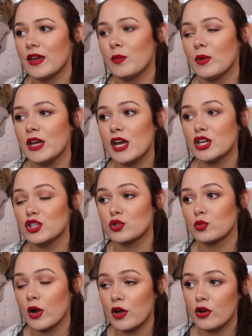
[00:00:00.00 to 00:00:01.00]
And we
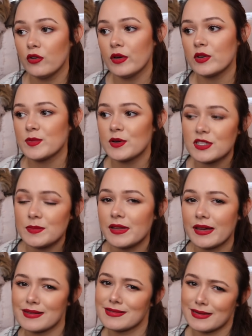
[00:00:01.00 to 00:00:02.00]
drove, it was supposed to be
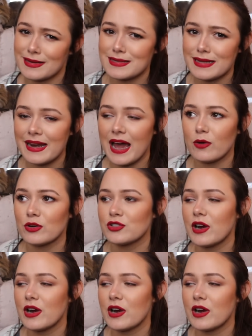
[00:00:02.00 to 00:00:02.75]
like a 16-hour